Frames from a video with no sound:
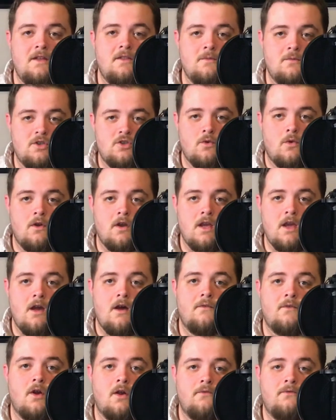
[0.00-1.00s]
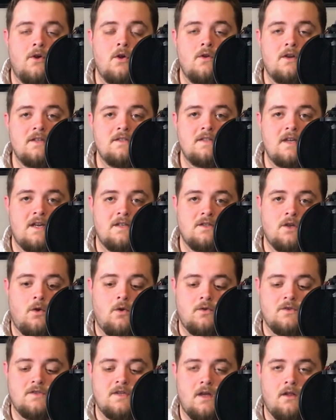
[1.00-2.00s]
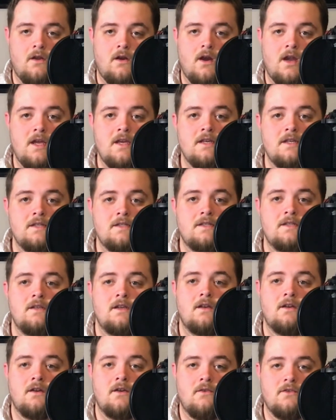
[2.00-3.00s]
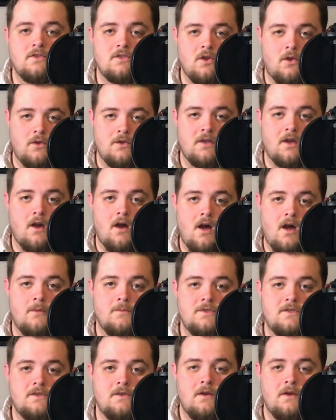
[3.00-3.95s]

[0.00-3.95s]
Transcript: majority of our focus as a wholesaler, is sold comps.